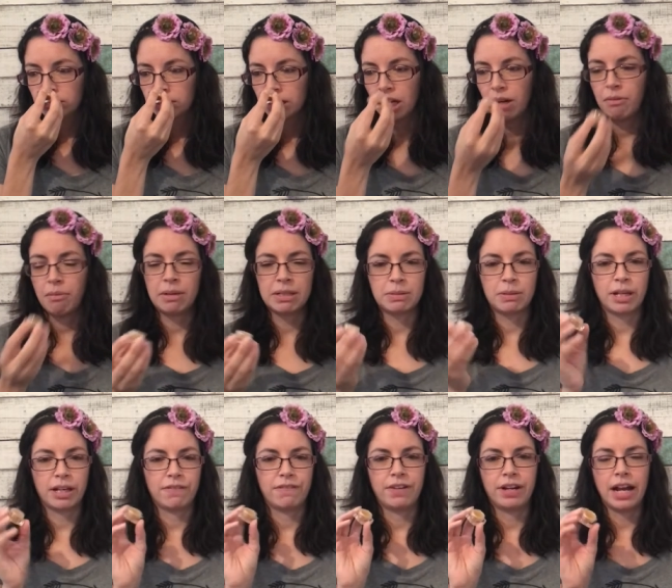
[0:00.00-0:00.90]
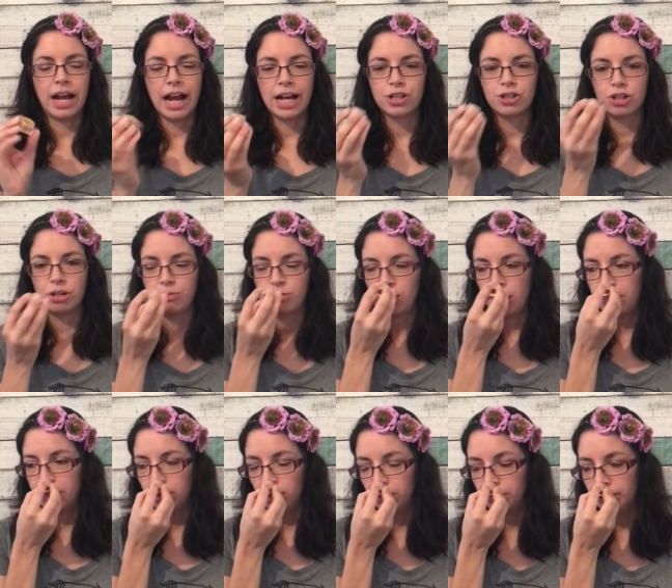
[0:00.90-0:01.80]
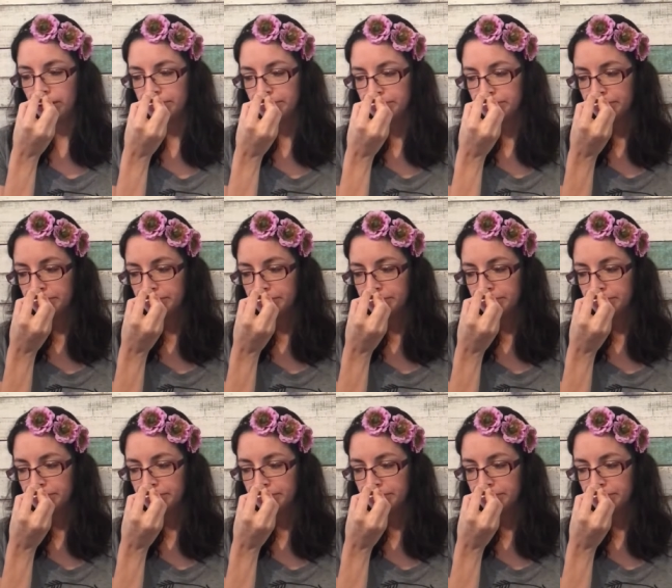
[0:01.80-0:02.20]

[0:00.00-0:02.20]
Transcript: Kind of reminds me like of an ice cream shop a little bit.